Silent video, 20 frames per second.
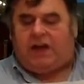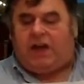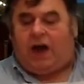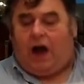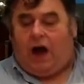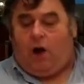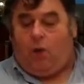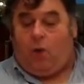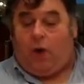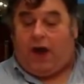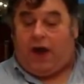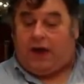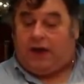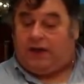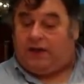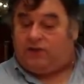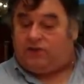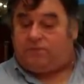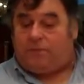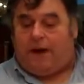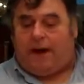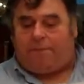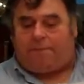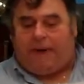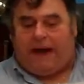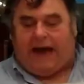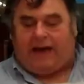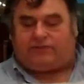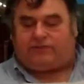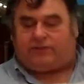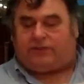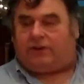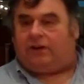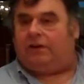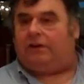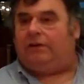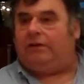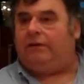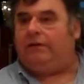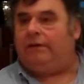Yahweh is my
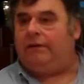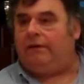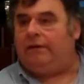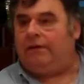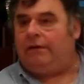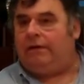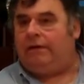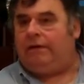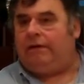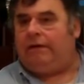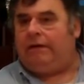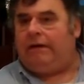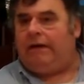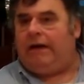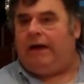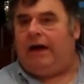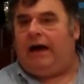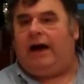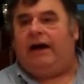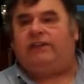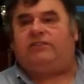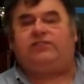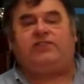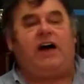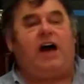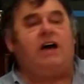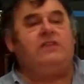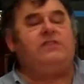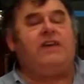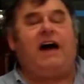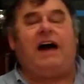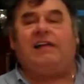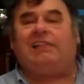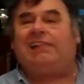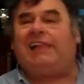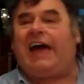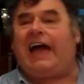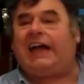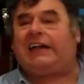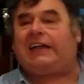pastor. I shall
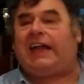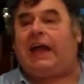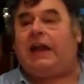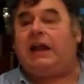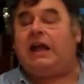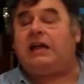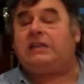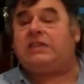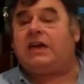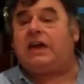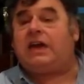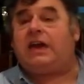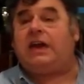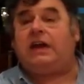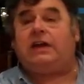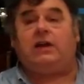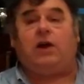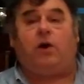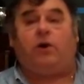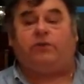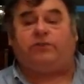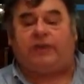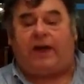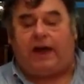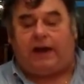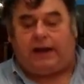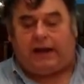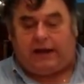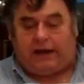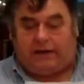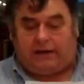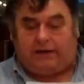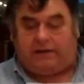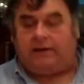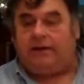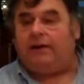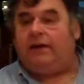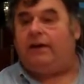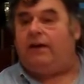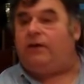not lack anything he knows I need.
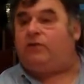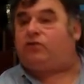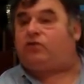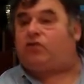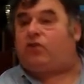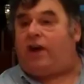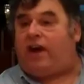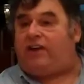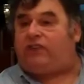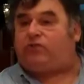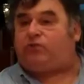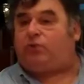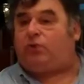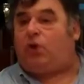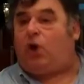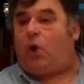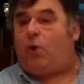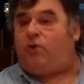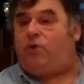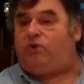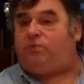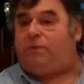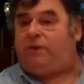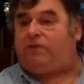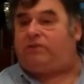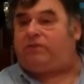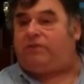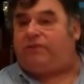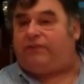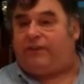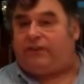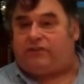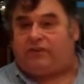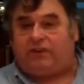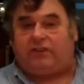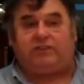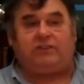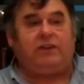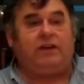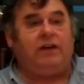His grace will always be
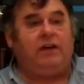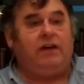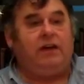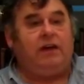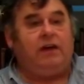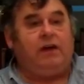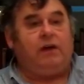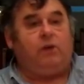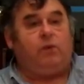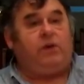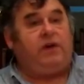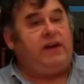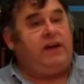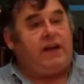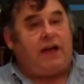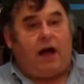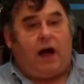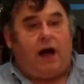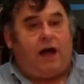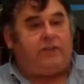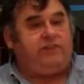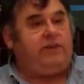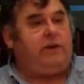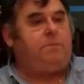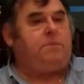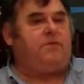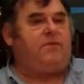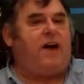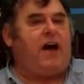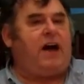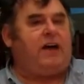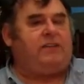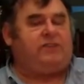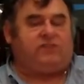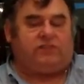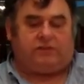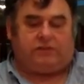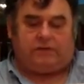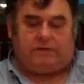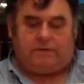sufficient. Where he guides, he
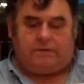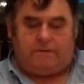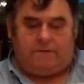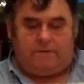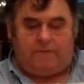provides.